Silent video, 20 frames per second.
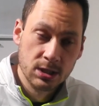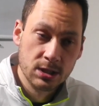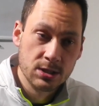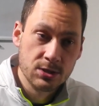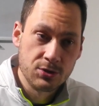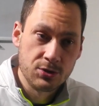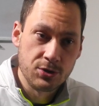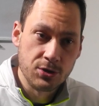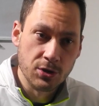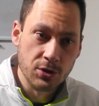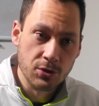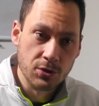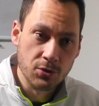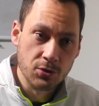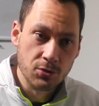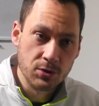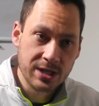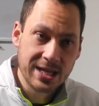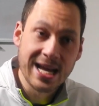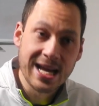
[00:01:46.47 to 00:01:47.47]
to
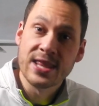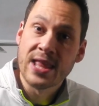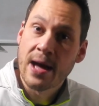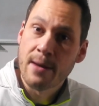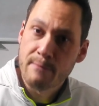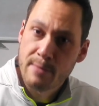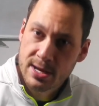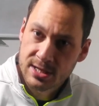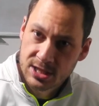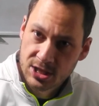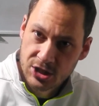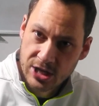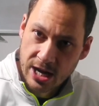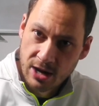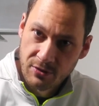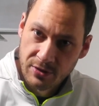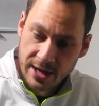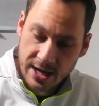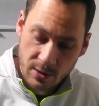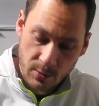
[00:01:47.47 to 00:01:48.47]
get that message out
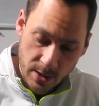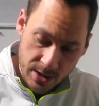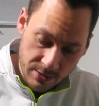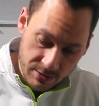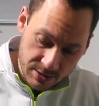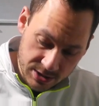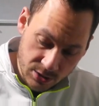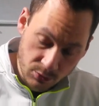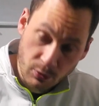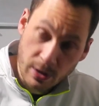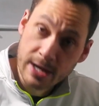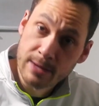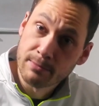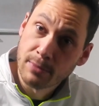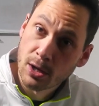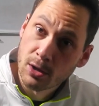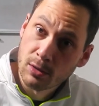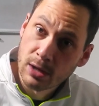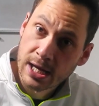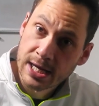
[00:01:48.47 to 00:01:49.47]
there, whether it's the
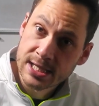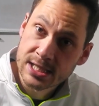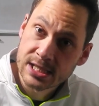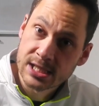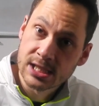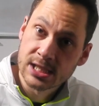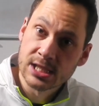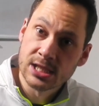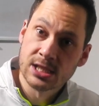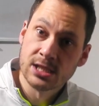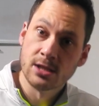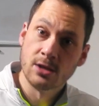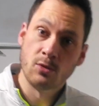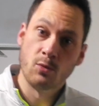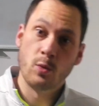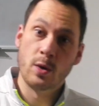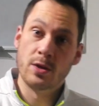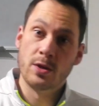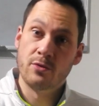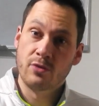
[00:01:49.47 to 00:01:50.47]
rainbow laces,
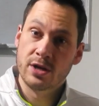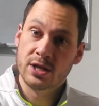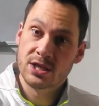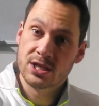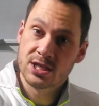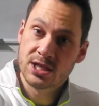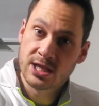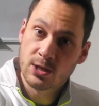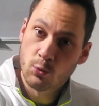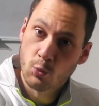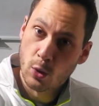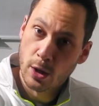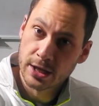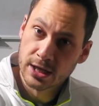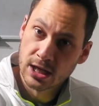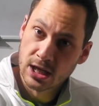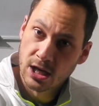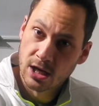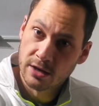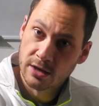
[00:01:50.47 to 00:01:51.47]
whether it's the One
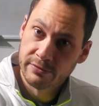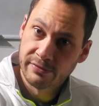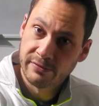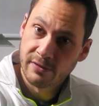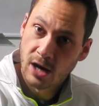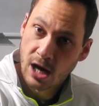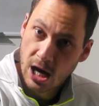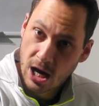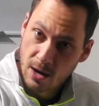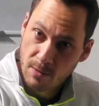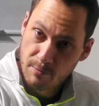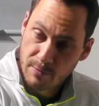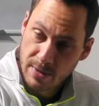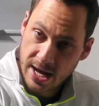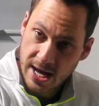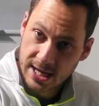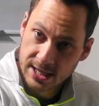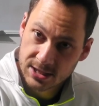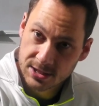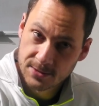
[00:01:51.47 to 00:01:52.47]
Love
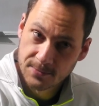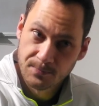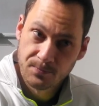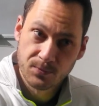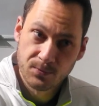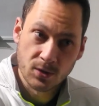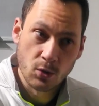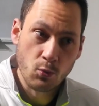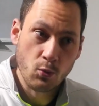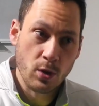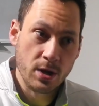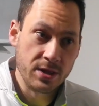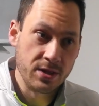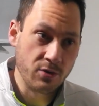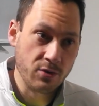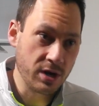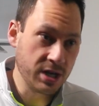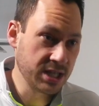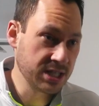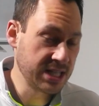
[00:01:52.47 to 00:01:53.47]
armband, whether
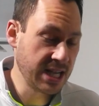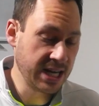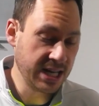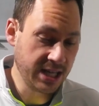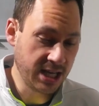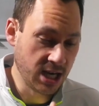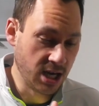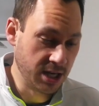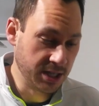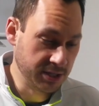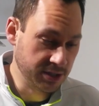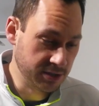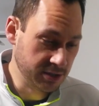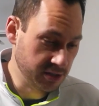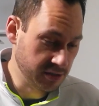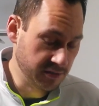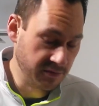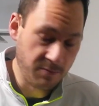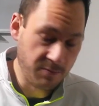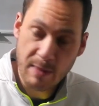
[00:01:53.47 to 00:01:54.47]
it is any kind
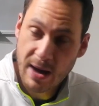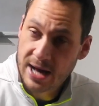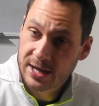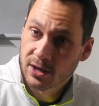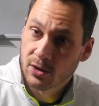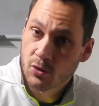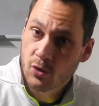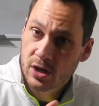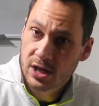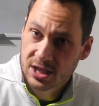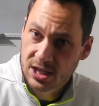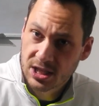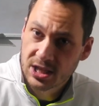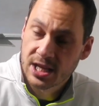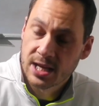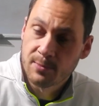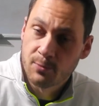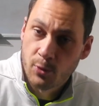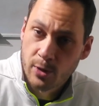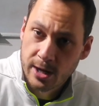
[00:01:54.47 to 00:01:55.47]
of banner or anything they
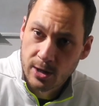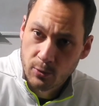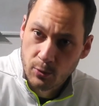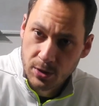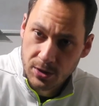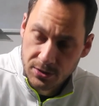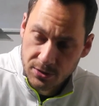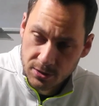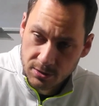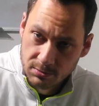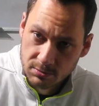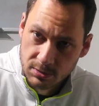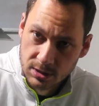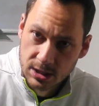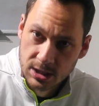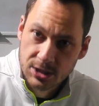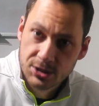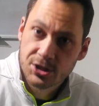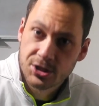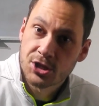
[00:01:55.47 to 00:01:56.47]
bring with them
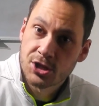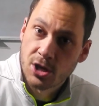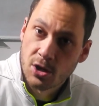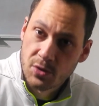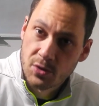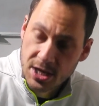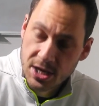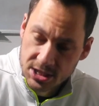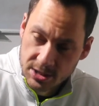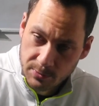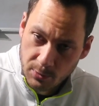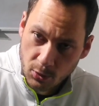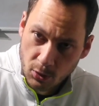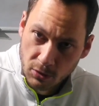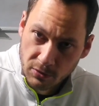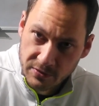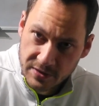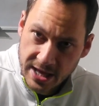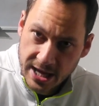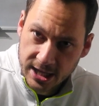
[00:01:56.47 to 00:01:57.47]
to show their support
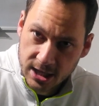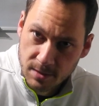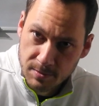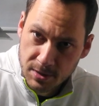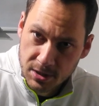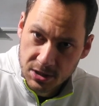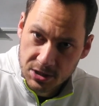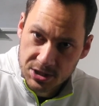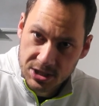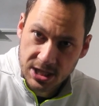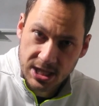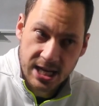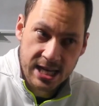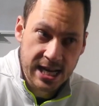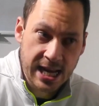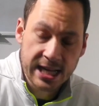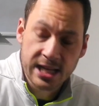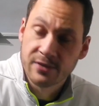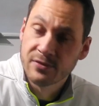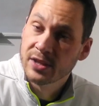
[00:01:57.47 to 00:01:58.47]
for that community and
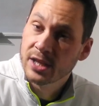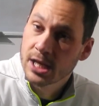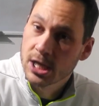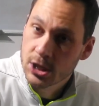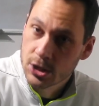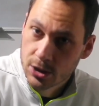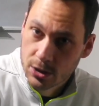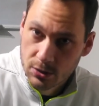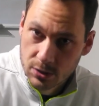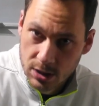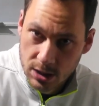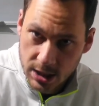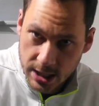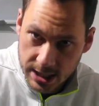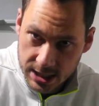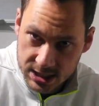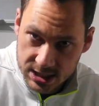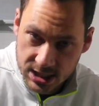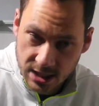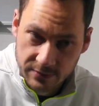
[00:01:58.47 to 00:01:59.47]
any of the issues that they have
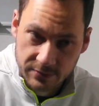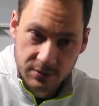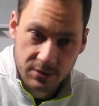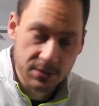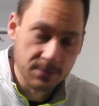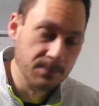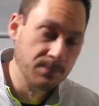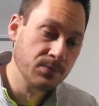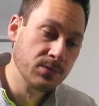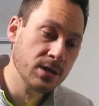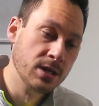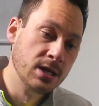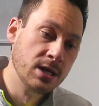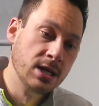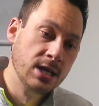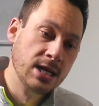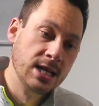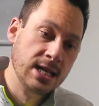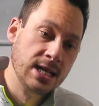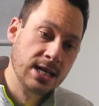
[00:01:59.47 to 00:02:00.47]
suffered.
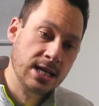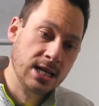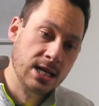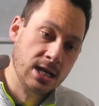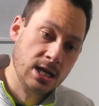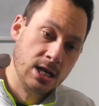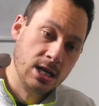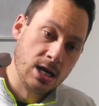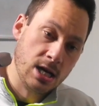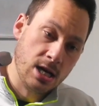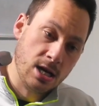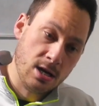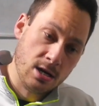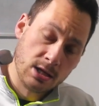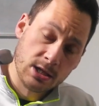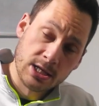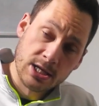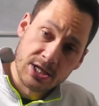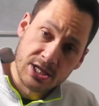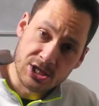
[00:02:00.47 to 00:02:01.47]

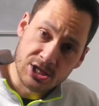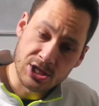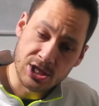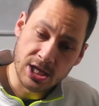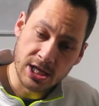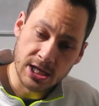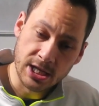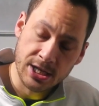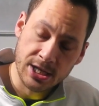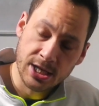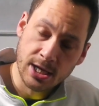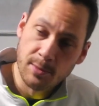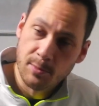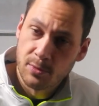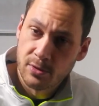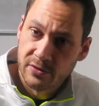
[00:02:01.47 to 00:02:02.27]
Earlier this year, a number of